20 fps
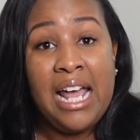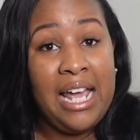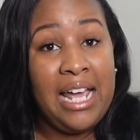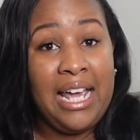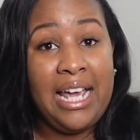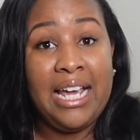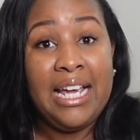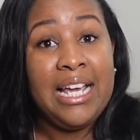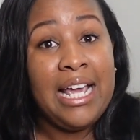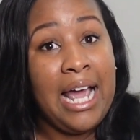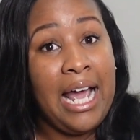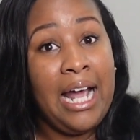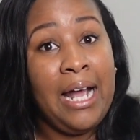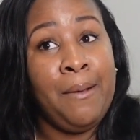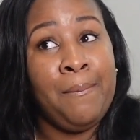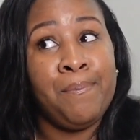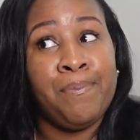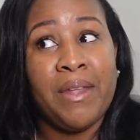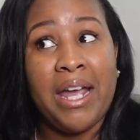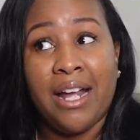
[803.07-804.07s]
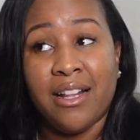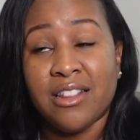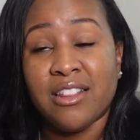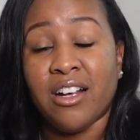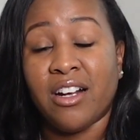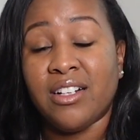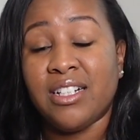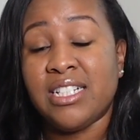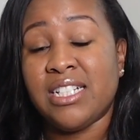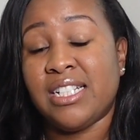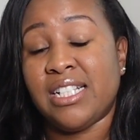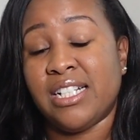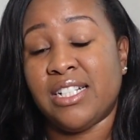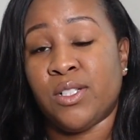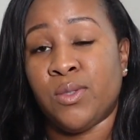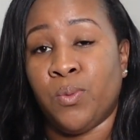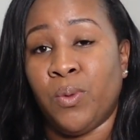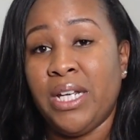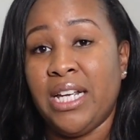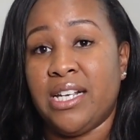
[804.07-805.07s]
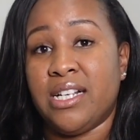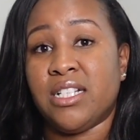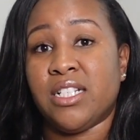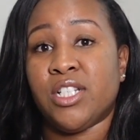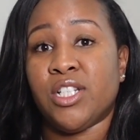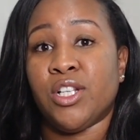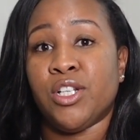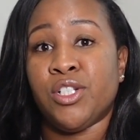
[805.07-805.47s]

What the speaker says: he came at 36 weeks.